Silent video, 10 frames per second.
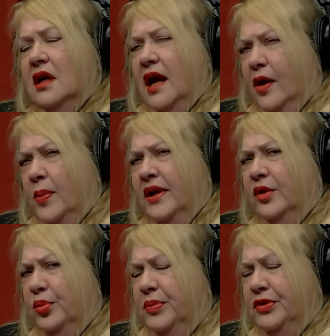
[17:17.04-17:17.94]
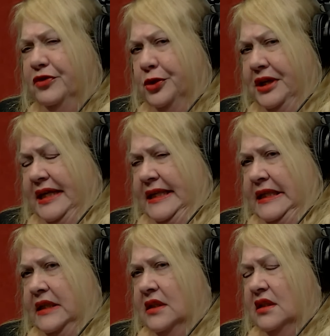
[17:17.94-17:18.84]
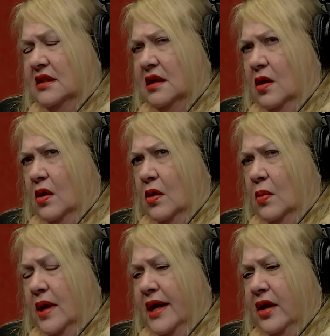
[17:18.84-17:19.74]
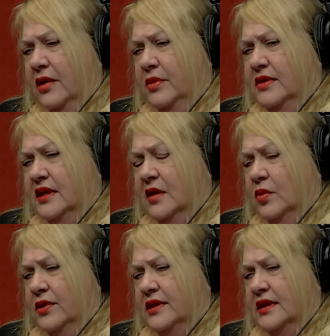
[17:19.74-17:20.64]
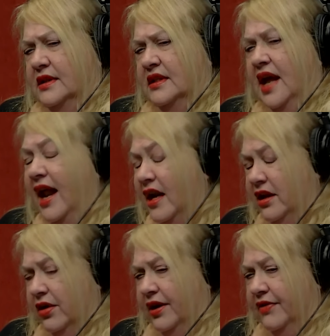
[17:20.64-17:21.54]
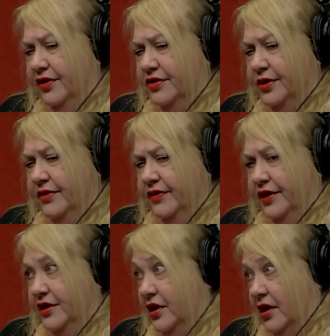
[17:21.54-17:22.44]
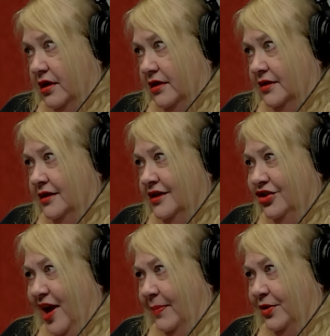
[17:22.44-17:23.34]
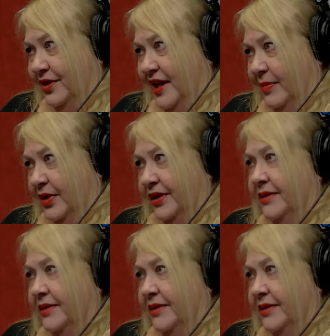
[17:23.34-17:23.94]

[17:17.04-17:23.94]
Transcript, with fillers: I opened a little bit before he did. So my haunted museum was at the 10 year anniversary of a very dark chapter in that building